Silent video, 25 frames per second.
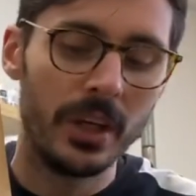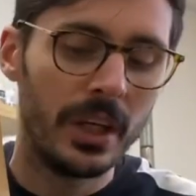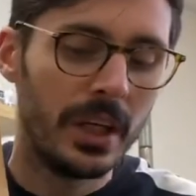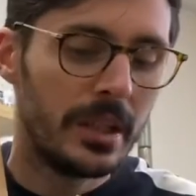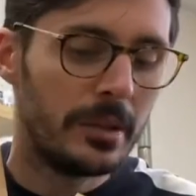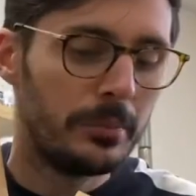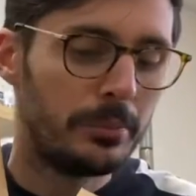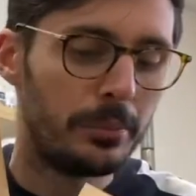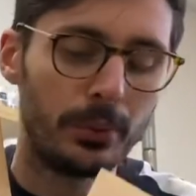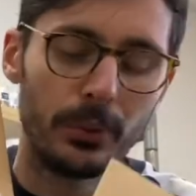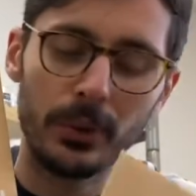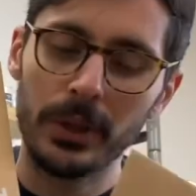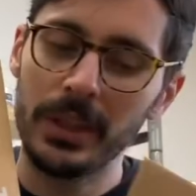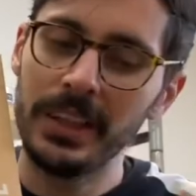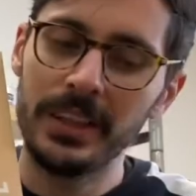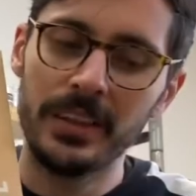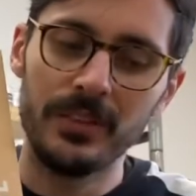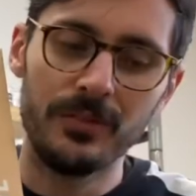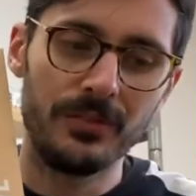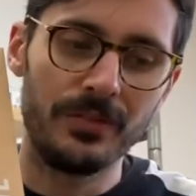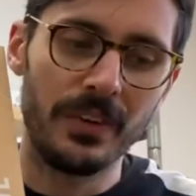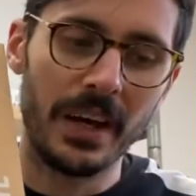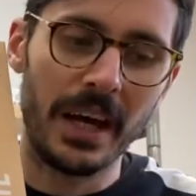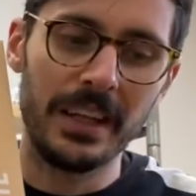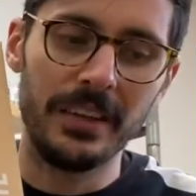
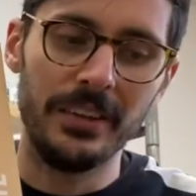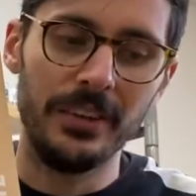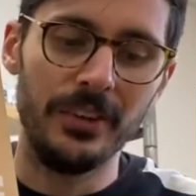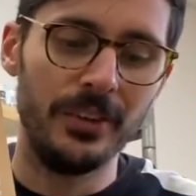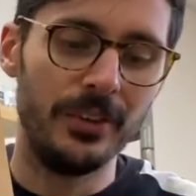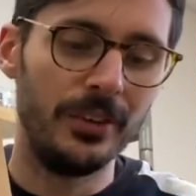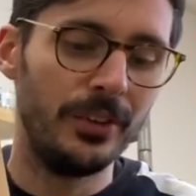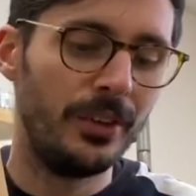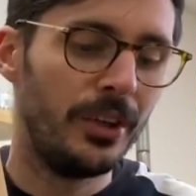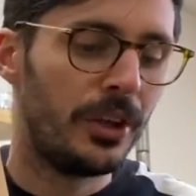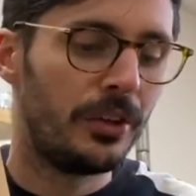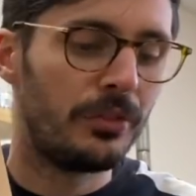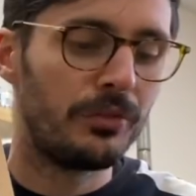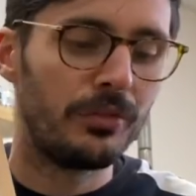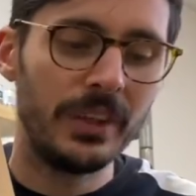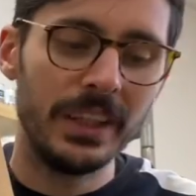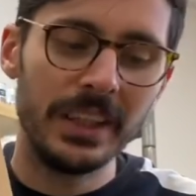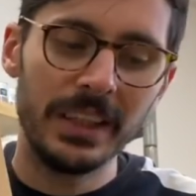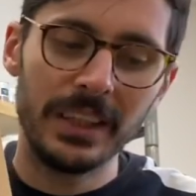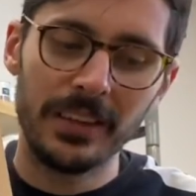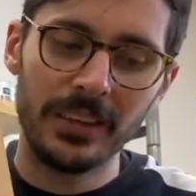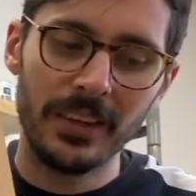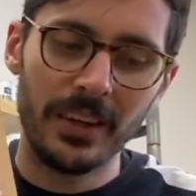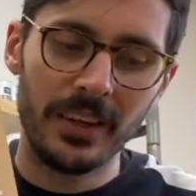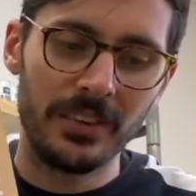Brilliant value,
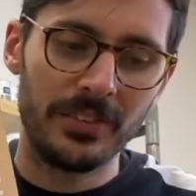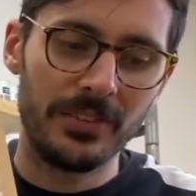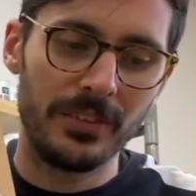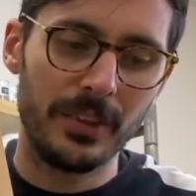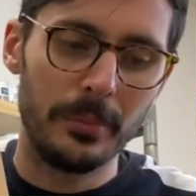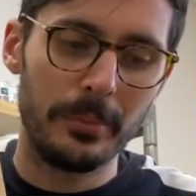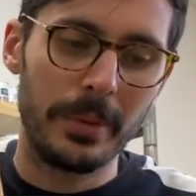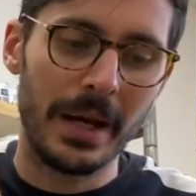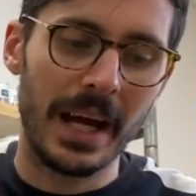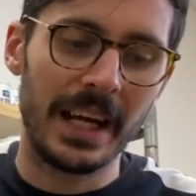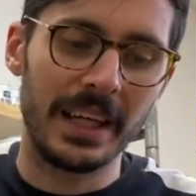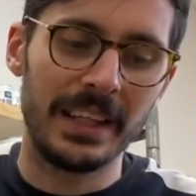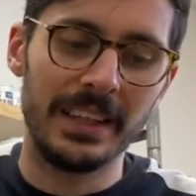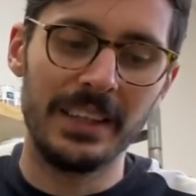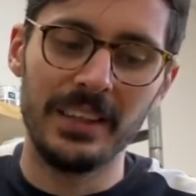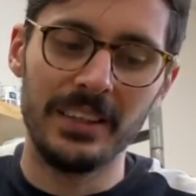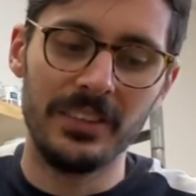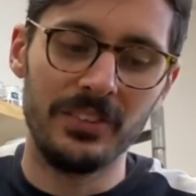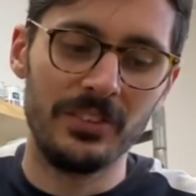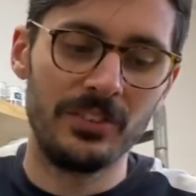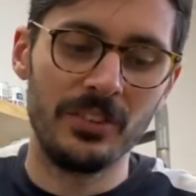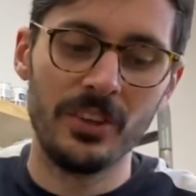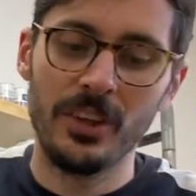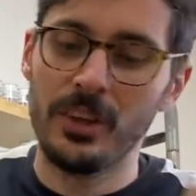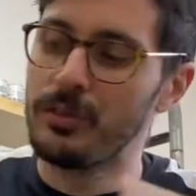really nicely
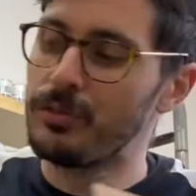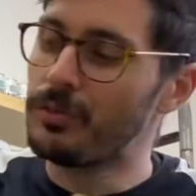packaged,